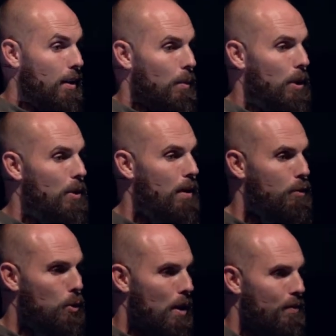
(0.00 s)
When you give
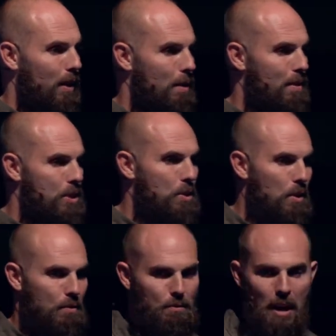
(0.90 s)
joyfully, it means you
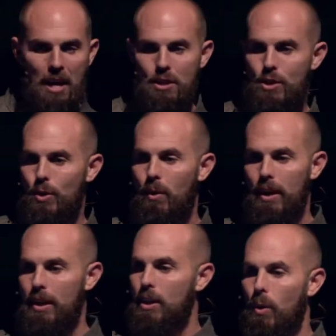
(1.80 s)
can find joy
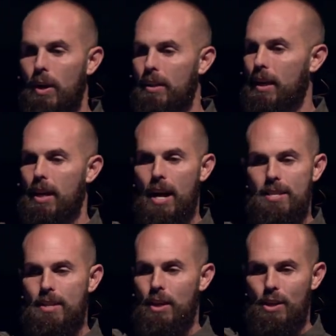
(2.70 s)
in knowing that
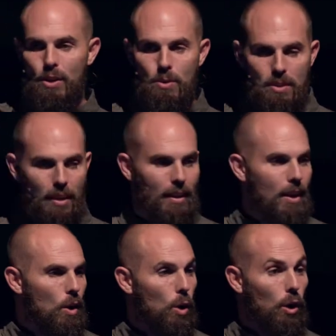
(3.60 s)
God's going to use it
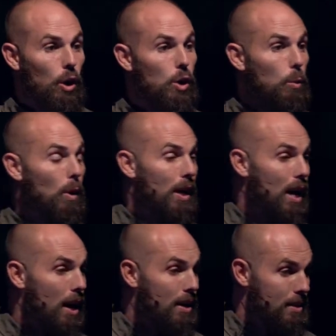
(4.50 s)
or look at what
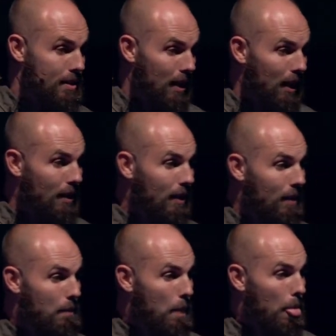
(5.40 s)
God has done.
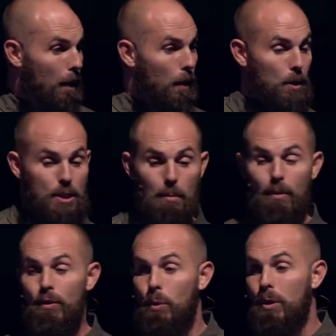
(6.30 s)
Or some
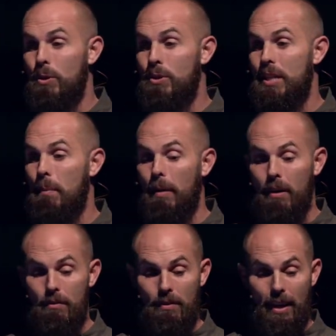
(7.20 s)
of you, when you step out
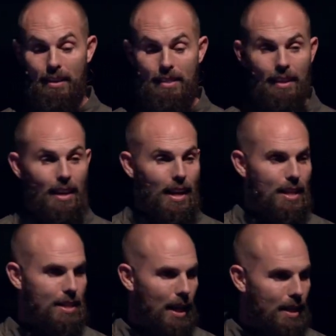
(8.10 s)
in faith,
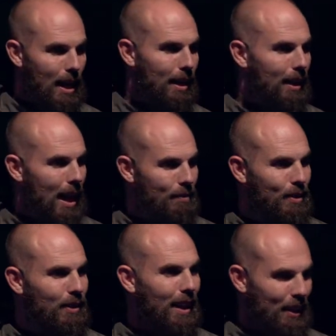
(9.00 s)
it's like that
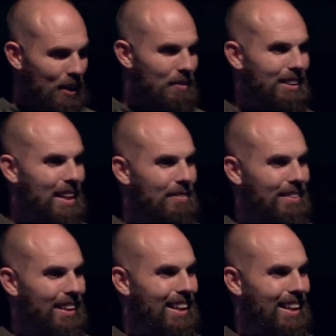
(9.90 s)
laughter, like nervous laughter, like,